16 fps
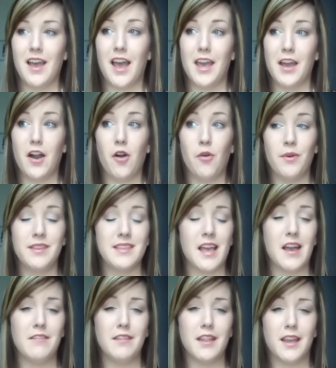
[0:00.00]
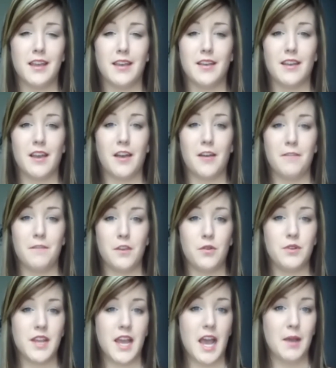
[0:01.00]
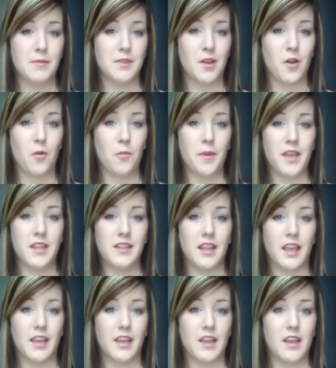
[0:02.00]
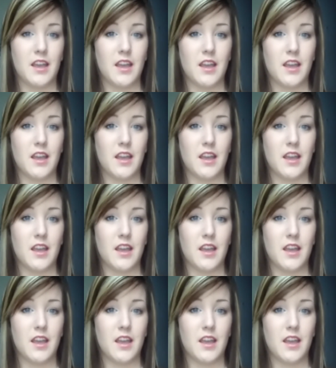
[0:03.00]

I always have, like, a few tabs open, like,